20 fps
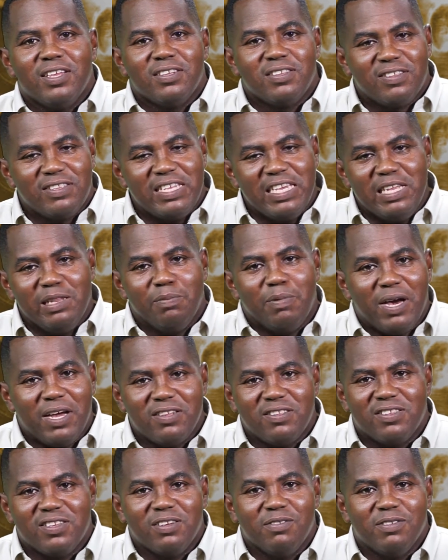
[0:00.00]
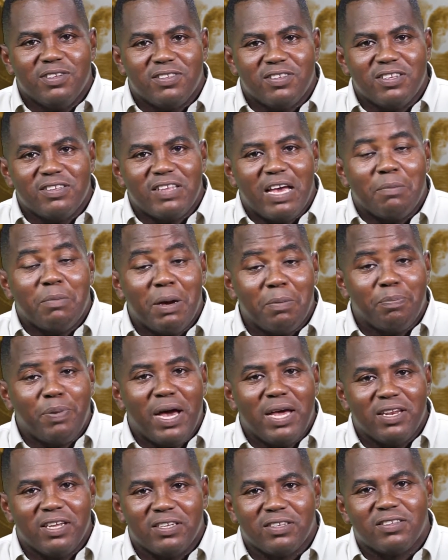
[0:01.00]
steel band services. I'm a
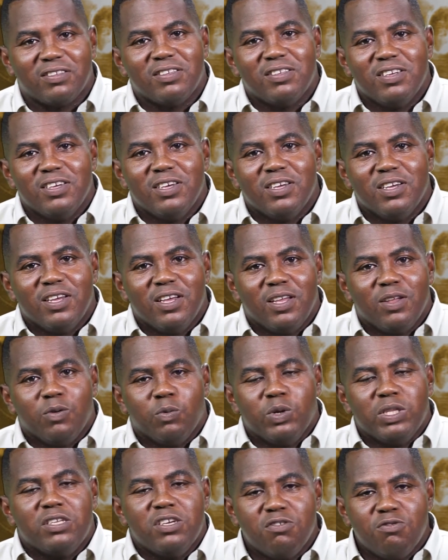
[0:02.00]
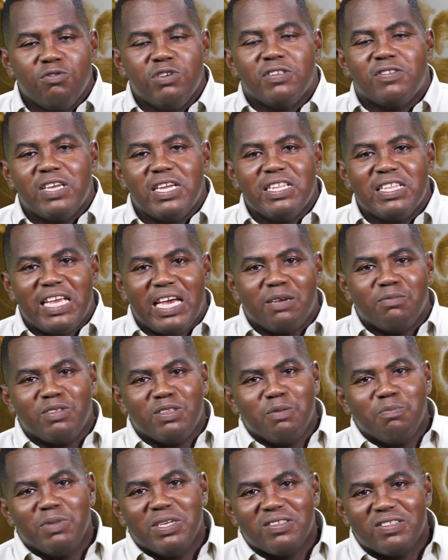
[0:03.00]
pannist. Within recent times,
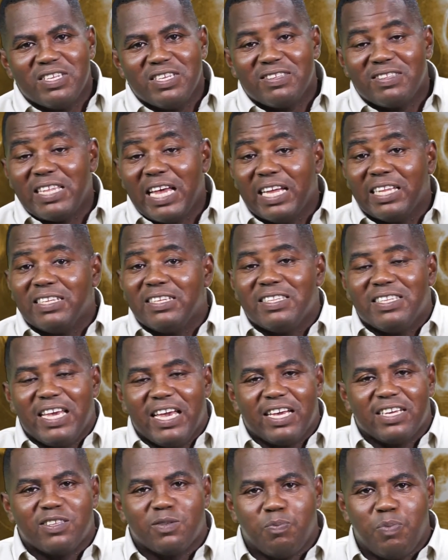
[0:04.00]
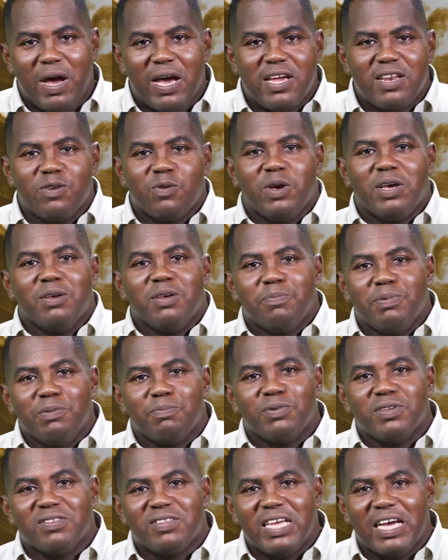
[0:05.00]
the business started to expand where
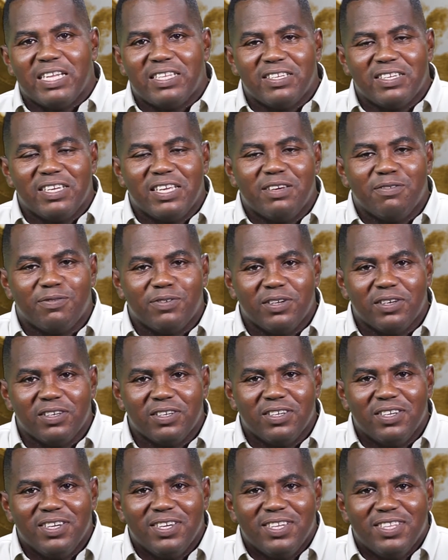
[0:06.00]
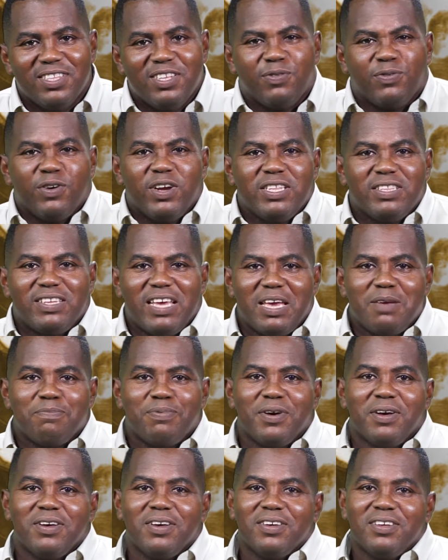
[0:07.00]
people started giving different type
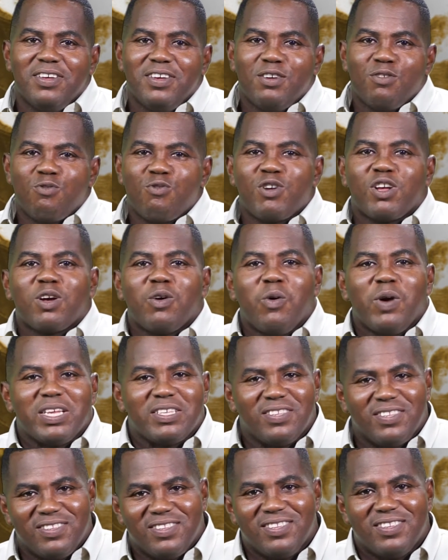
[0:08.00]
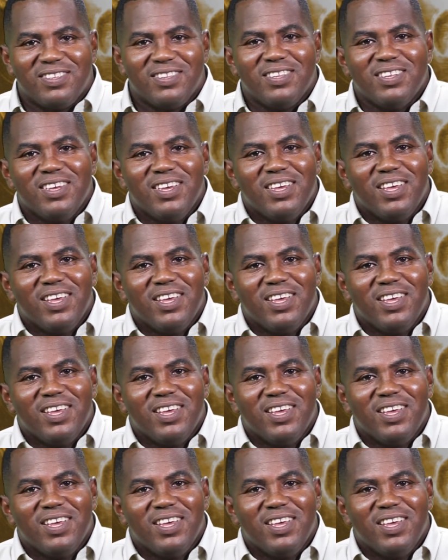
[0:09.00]
of requests.